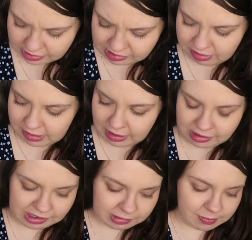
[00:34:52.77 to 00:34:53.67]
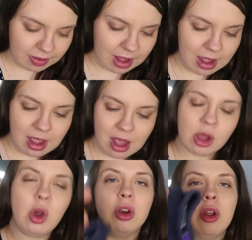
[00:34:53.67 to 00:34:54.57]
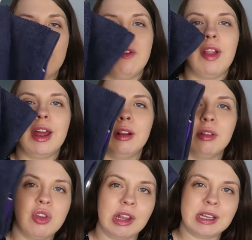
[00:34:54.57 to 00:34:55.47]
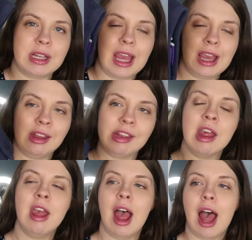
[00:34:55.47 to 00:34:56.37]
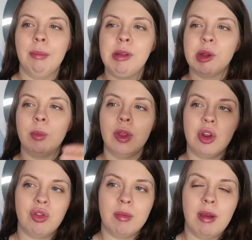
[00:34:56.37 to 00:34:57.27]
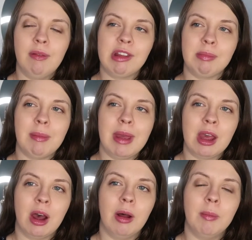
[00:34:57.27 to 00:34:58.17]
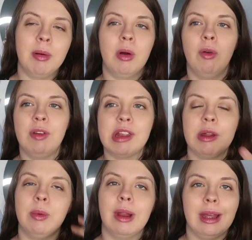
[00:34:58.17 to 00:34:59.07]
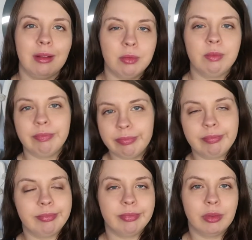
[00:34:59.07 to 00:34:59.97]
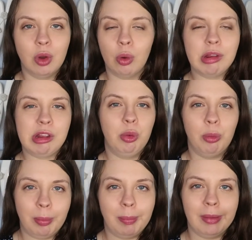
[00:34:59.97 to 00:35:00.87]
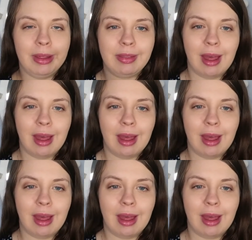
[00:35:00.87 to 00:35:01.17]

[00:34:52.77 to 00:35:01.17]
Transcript: is. There it is. Got another flannel just in case. I'm someone that removes my makeup, obviously with like, not soap, but like the